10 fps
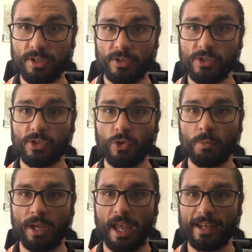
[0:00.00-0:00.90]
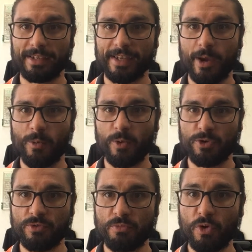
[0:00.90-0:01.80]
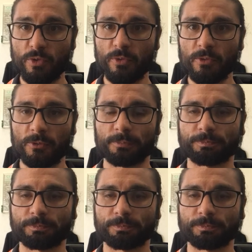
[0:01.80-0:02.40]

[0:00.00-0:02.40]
is your mechanics, how well you move.